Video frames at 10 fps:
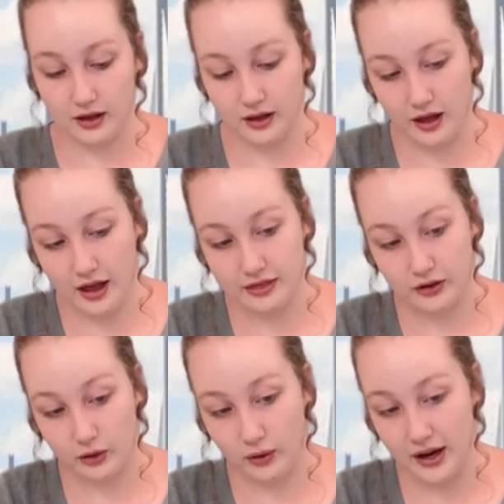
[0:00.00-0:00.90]
And the
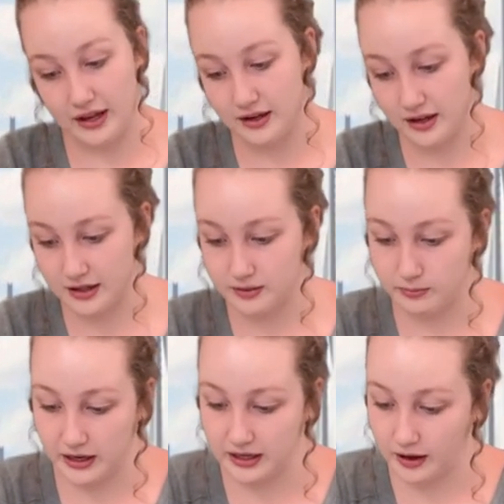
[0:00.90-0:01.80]
crane is
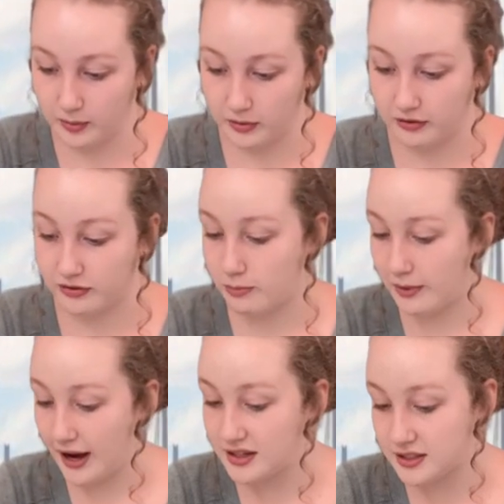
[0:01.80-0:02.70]
made up of the
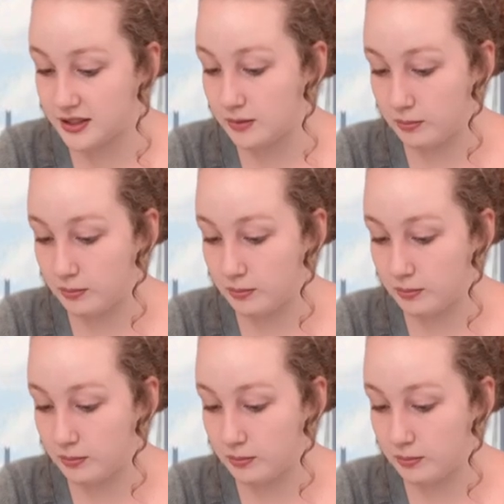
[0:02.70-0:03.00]
mast,